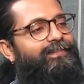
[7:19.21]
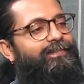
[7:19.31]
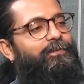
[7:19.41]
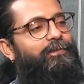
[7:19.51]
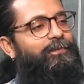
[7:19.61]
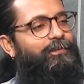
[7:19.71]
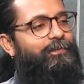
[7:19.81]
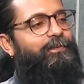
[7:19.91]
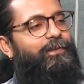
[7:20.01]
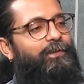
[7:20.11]

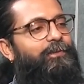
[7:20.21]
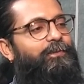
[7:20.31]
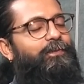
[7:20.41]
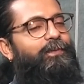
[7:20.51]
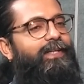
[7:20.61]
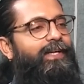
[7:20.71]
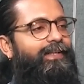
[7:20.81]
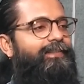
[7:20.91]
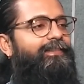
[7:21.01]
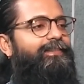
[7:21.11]
So could you
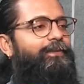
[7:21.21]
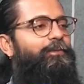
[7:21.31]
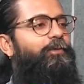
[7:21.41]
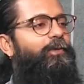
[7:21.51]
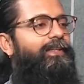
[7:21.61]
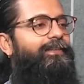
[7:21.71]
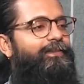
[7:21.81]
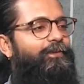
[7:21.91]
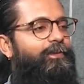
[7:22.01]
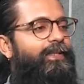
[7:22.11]
add some more
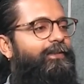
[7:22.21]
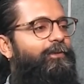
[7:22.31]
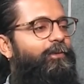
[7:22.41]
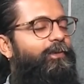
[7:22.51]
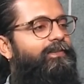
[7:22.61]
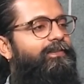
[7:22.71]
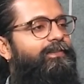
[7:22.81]
layers to that goal?